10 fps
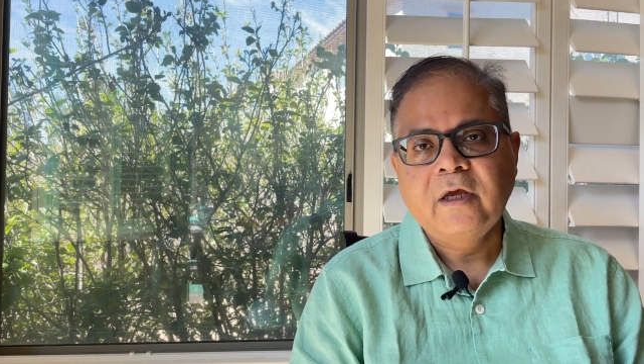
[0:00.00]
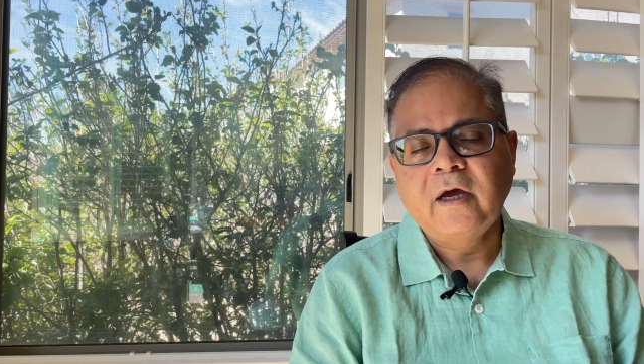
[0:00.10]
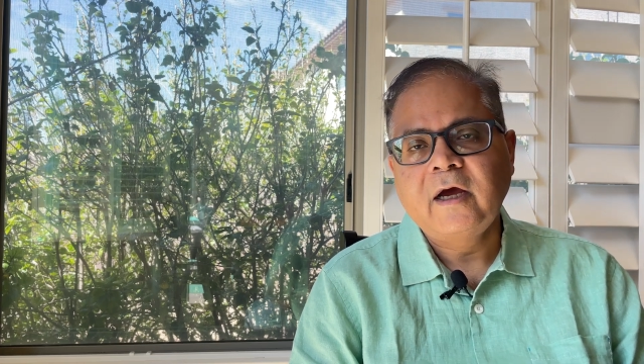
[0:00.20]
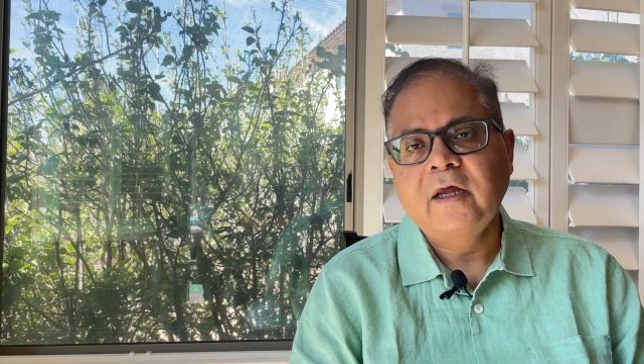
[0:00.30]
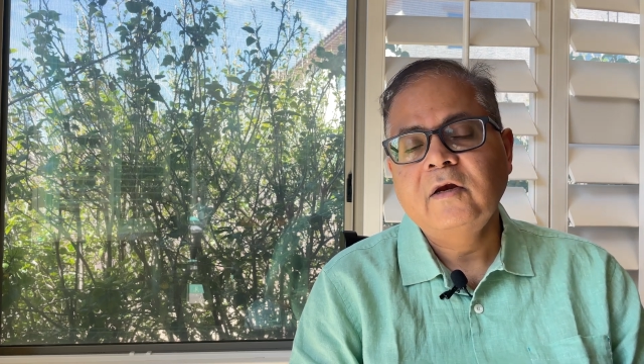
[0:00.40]

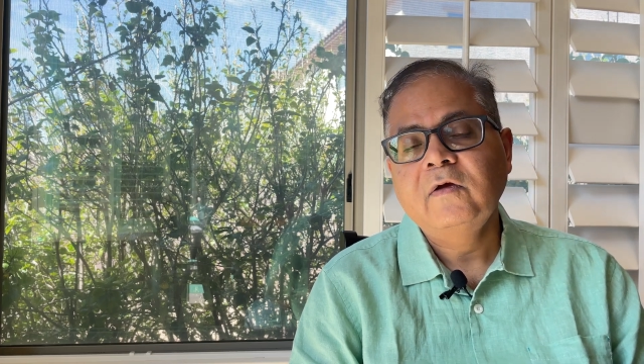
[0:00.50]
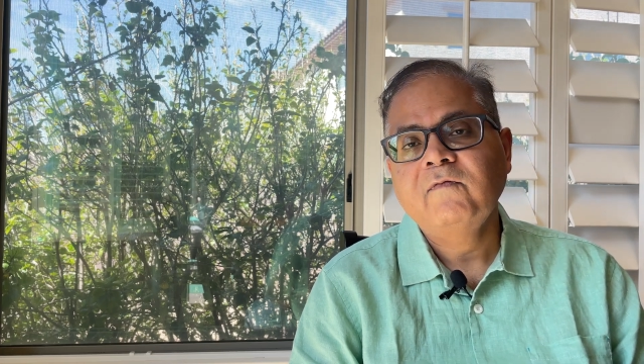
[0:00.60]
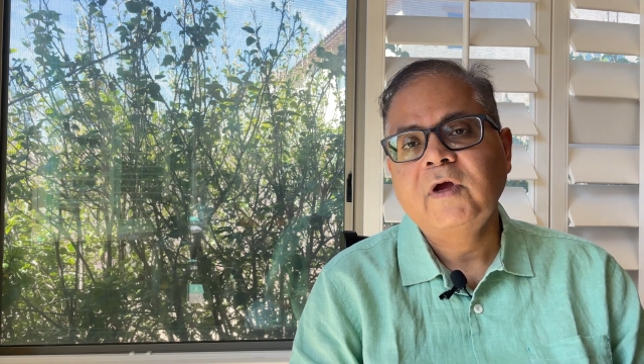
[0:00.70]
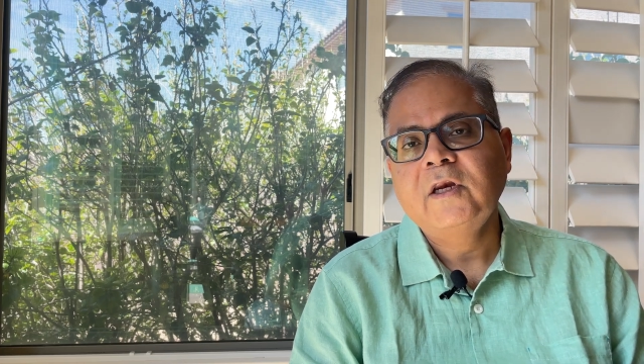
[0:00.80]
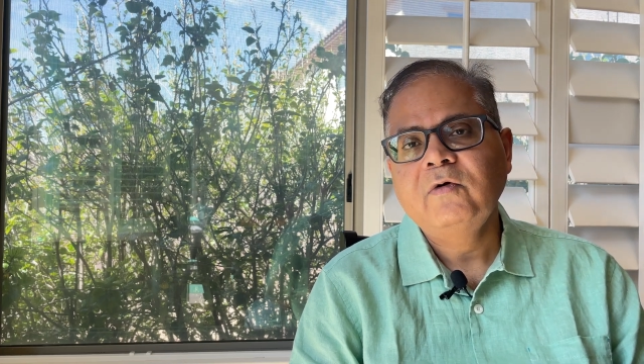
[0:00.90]
And
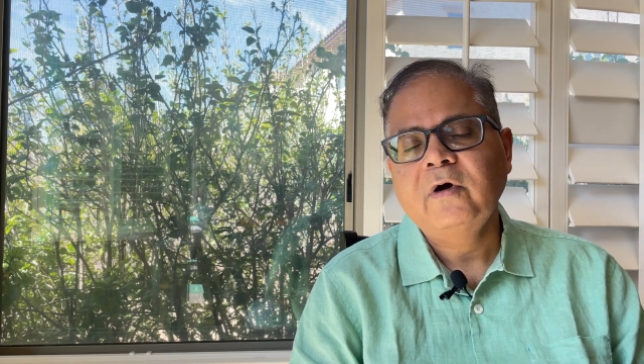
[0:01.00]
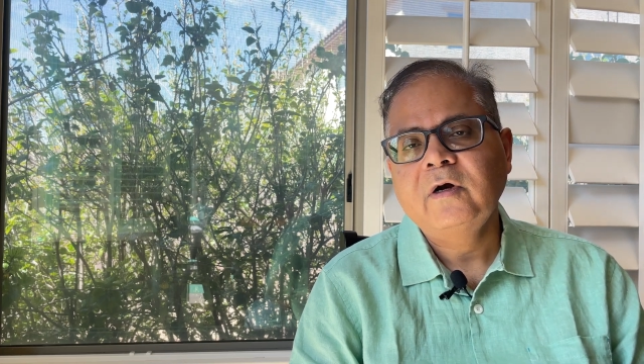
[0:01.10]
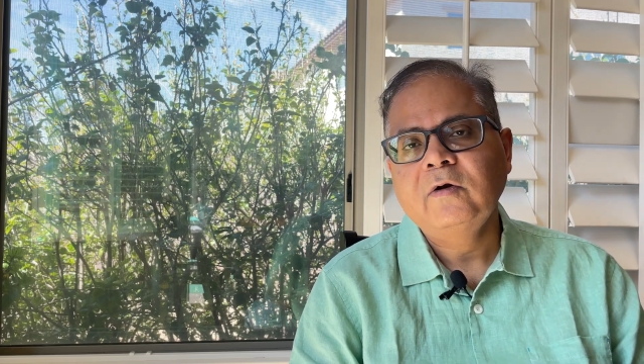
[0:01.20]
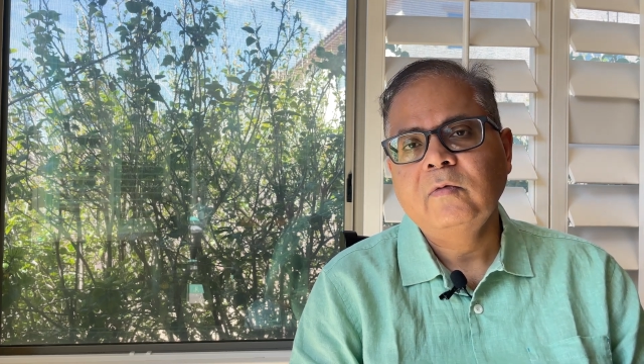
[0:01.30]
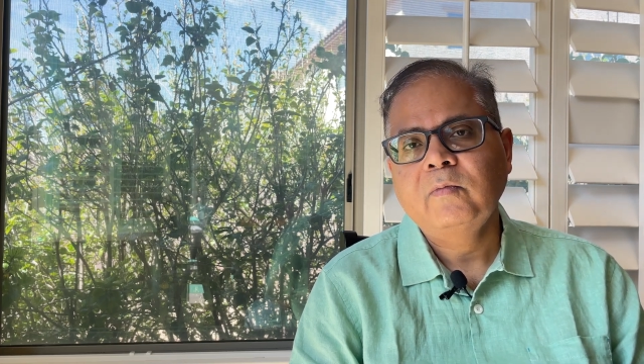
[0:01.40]
when you
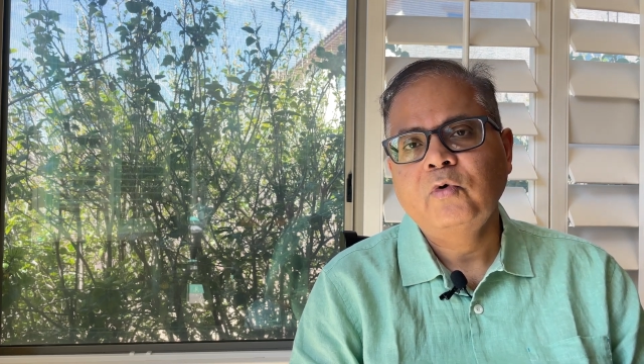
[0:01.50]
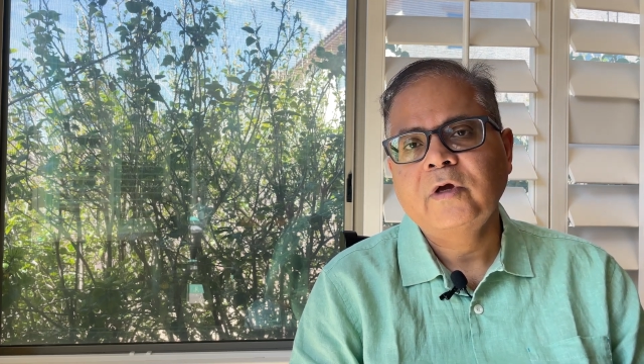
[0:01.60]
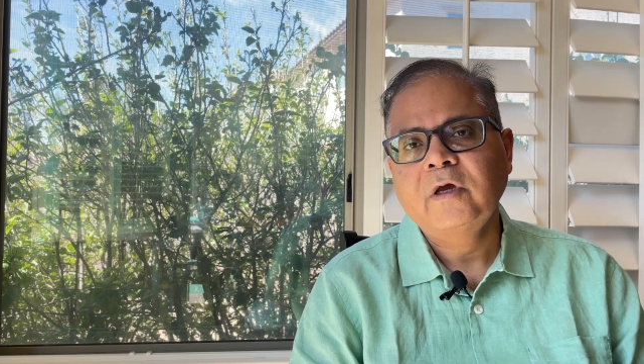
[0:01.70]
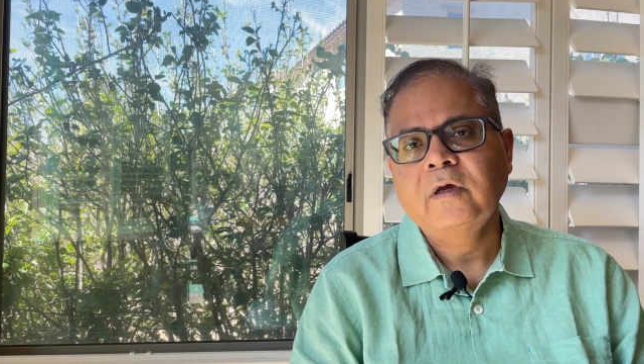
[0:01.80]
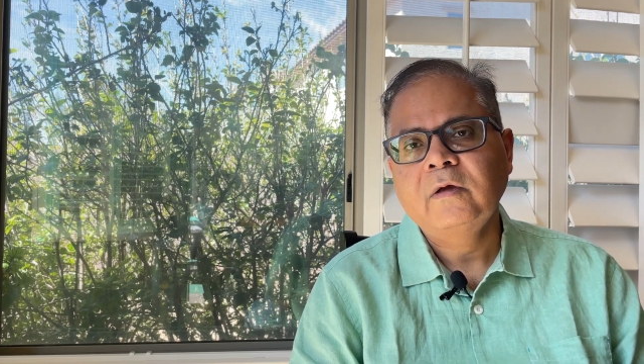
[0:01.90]
are booking